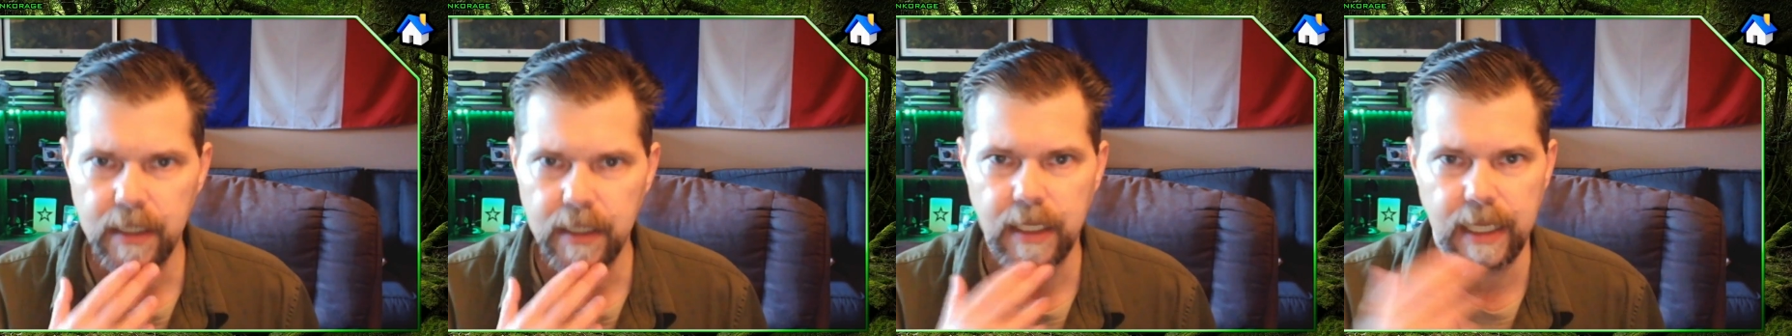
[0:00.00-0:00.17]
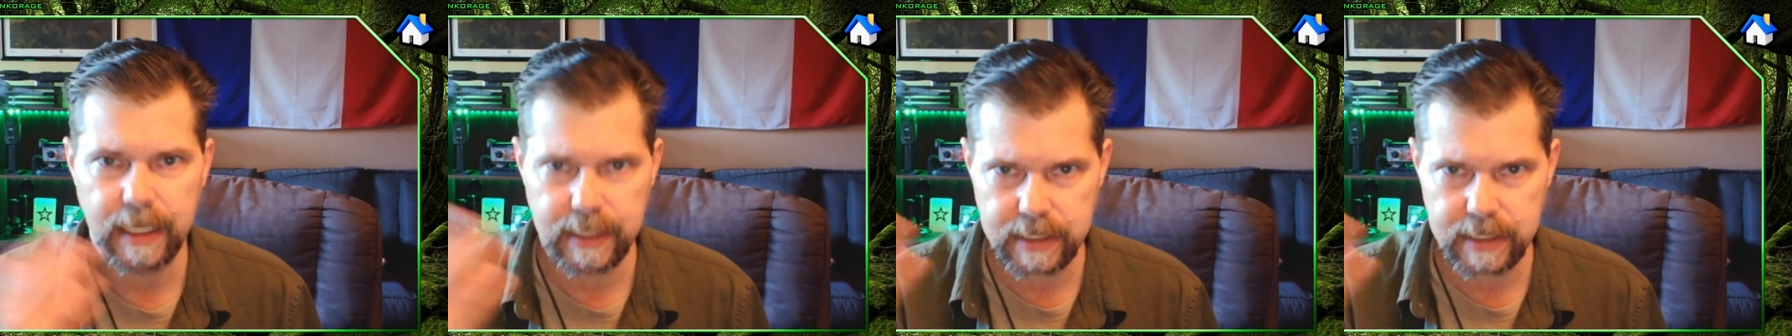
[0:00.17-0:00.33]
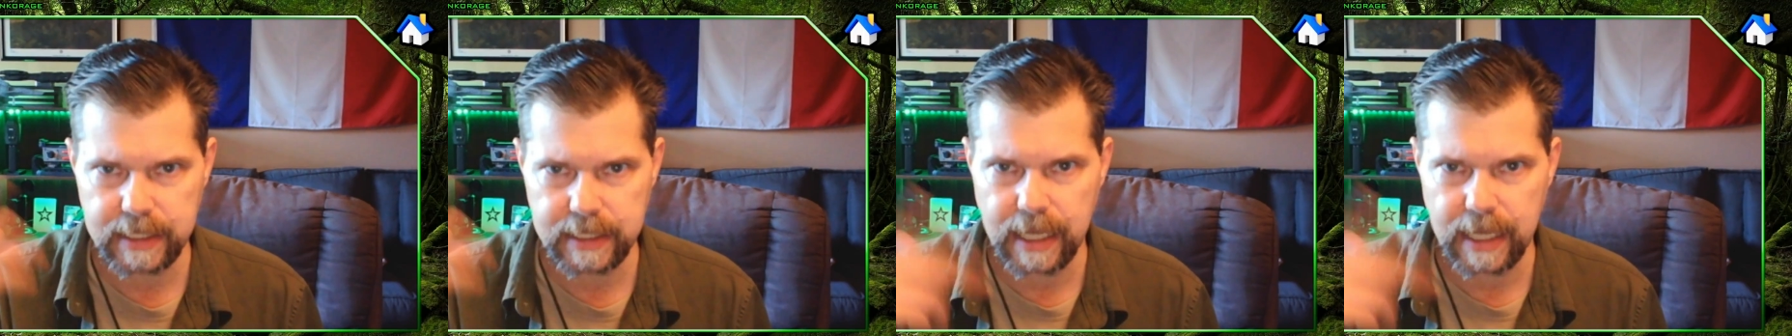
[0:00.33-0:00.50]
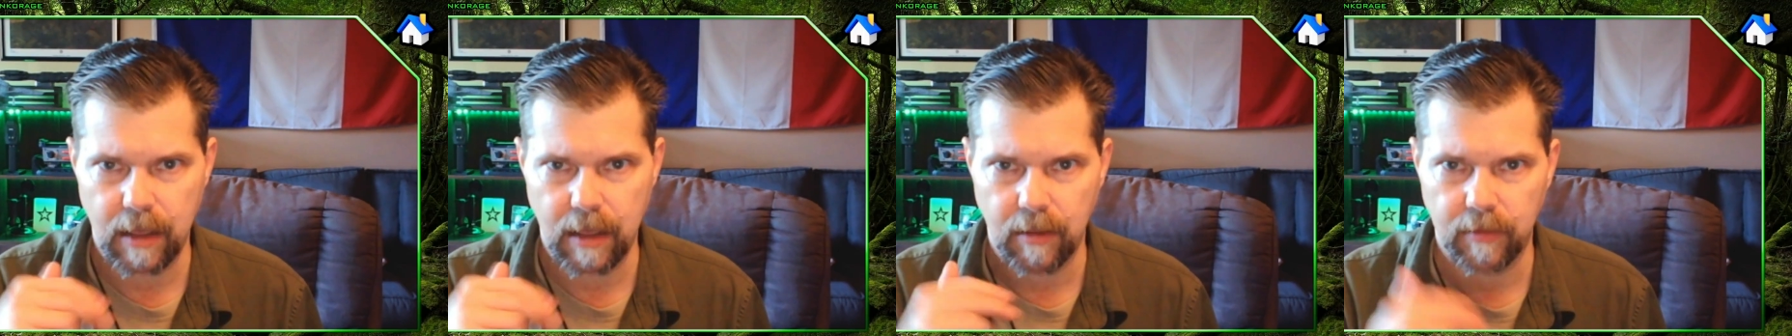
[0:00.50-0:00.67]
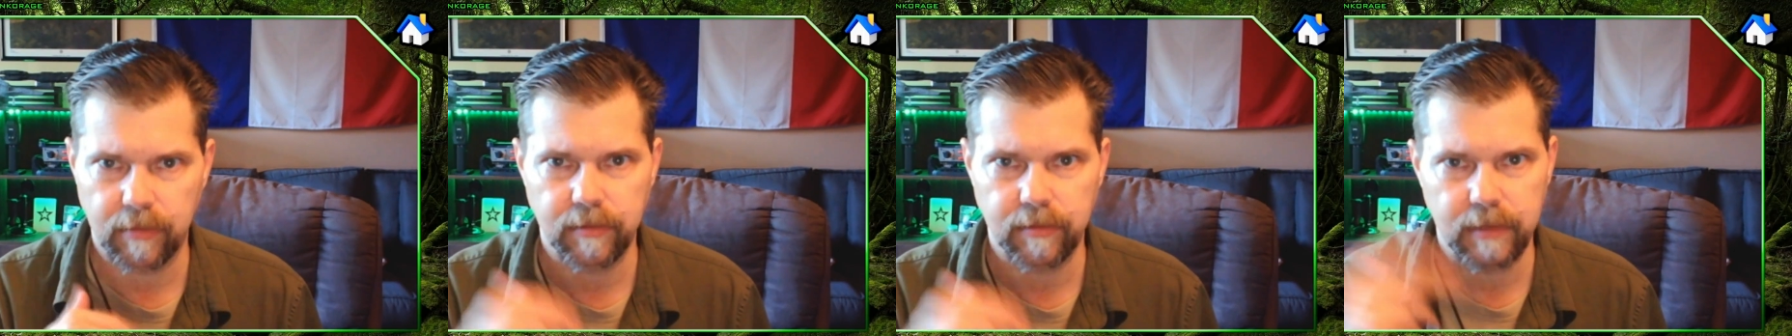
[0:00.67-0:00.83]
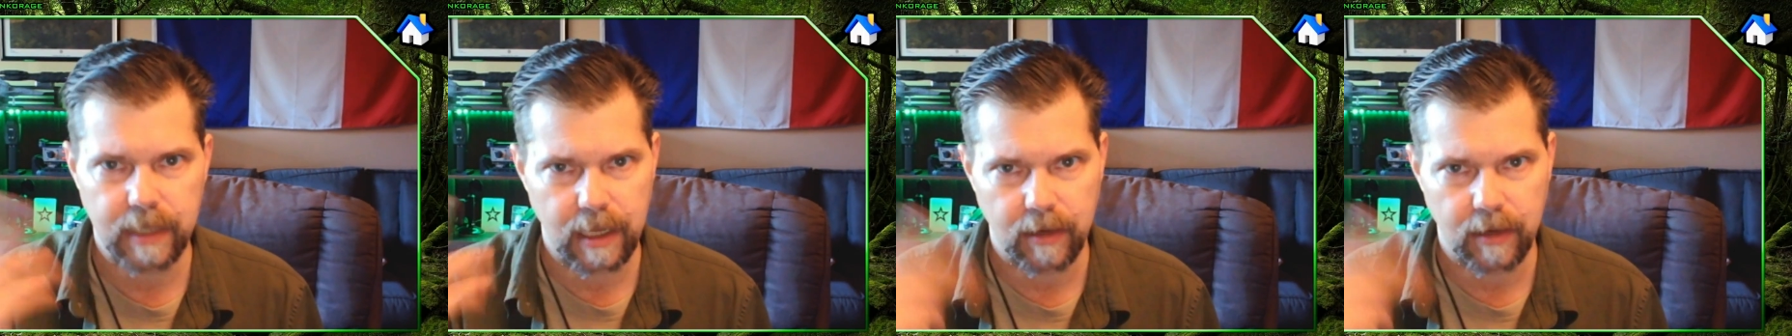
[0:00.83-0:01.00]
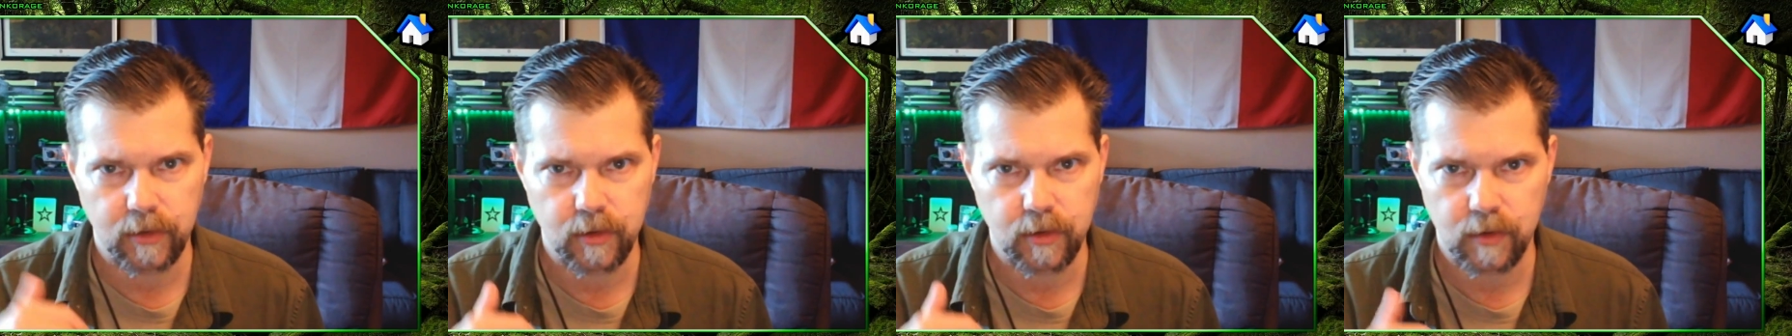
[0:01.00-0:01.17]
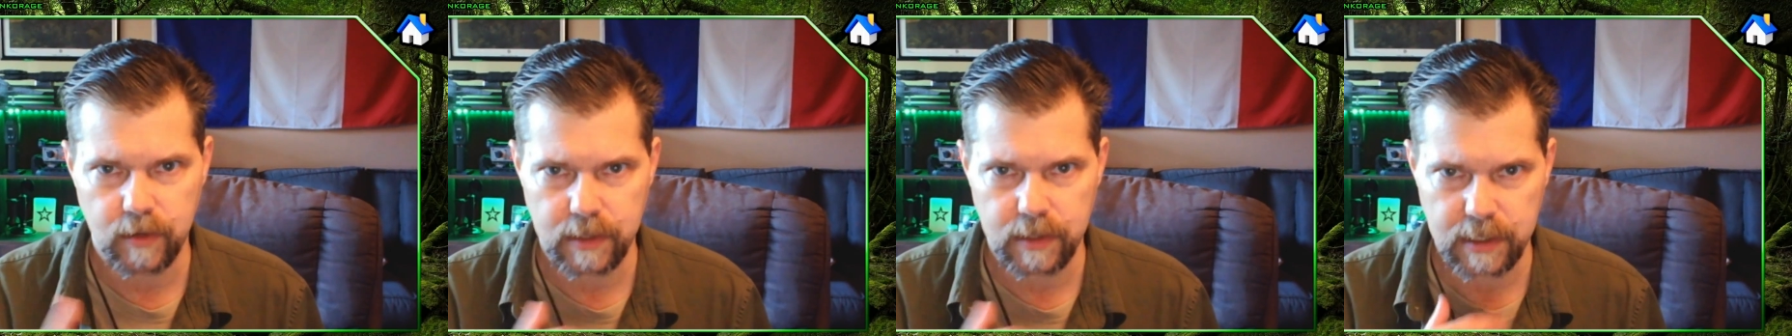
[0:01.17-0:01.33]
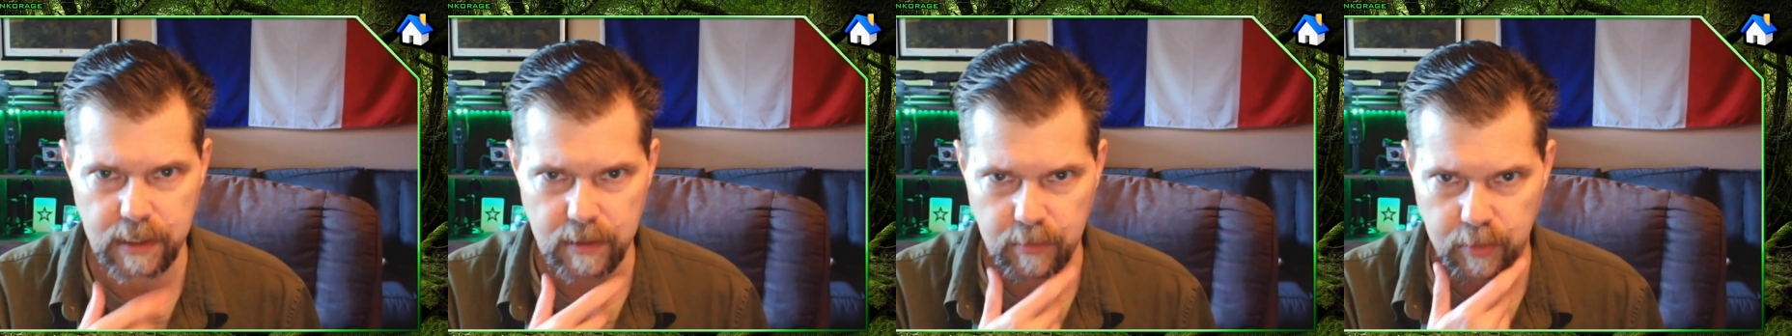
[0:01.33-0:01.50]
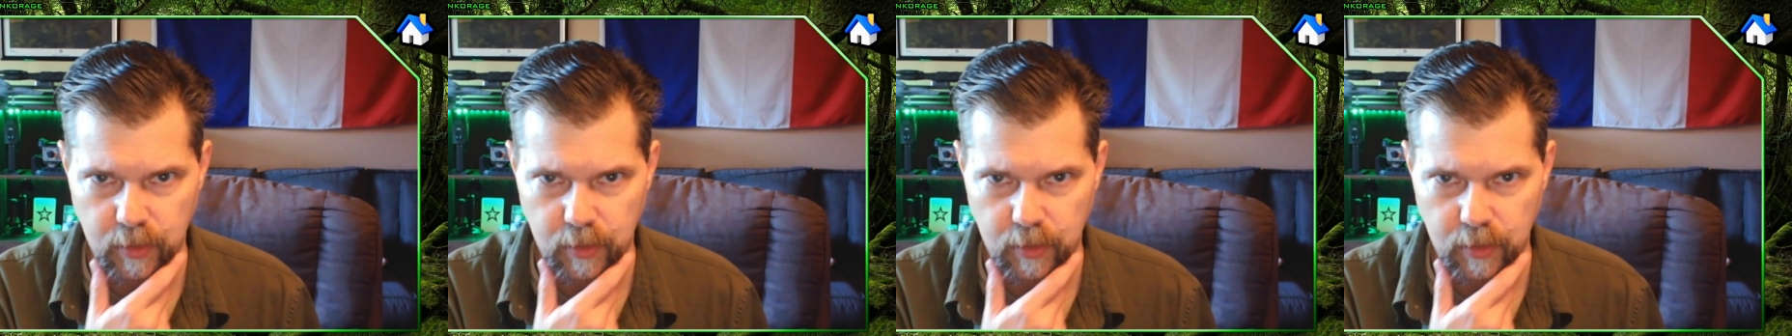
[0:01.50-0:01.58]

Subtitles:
and south down towards the